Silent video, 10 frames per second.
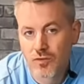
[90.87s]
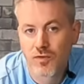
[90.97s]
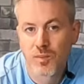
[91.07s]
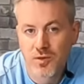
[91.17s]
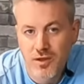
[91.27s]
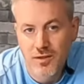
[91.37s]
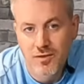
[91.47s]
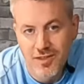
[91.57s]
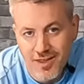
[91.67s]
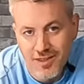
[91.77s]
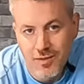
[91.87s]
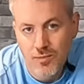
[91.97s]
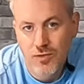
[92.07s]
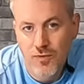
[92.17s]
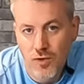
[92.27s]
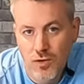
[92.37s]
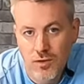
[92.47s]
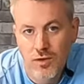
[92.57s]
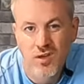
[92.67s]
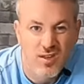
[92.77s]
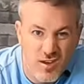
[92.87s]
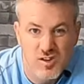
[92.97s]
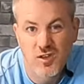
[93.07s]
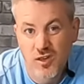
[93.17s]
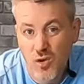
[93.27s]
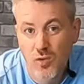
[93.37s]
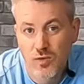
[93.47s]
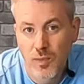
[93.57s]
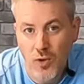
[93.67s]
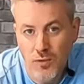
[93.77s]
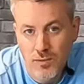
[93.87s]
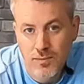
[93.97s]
to look for particular systems for, such as the ghost ball.